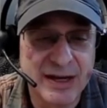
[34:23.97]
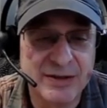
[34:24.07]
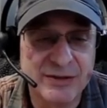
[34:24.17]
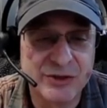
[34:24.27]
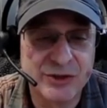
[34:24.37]

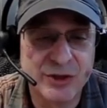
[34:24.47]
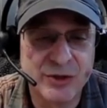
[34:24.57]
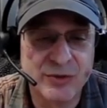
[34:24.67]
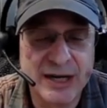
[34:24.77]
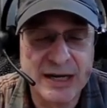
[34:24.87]
and
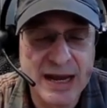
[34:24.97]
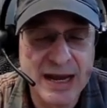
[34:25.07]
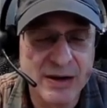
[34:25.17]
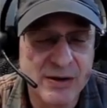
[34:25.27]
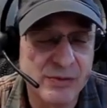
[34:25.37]
so right
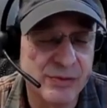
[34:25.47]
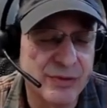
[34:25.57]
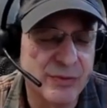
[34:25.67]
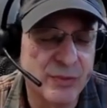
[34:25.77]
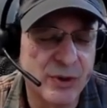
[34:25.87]
now,
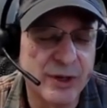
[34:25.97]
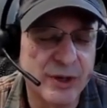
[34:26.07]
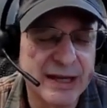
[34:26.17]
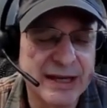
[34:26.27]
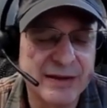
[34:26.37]
what
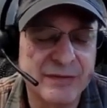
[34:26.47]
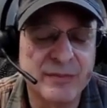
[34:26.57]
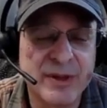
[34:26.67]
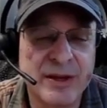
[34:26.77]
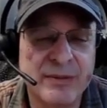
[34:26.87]
we're getting
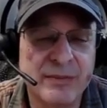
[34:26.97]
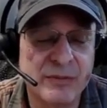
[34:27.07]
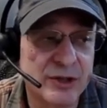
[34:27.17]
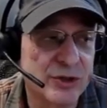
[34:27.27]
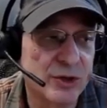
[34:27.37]
from
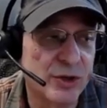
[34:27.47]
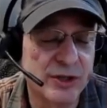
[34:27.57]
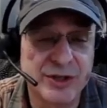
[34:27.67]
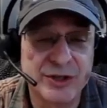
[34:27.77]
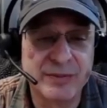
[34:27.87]
them, let's
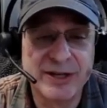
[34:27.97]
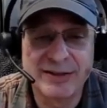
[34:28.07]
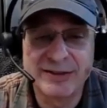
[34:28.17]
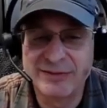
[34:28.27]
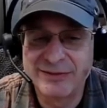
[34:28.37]
call it
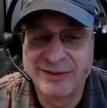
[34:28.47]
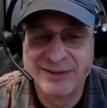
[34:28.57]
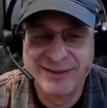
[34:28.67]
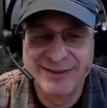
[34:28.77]
subjective,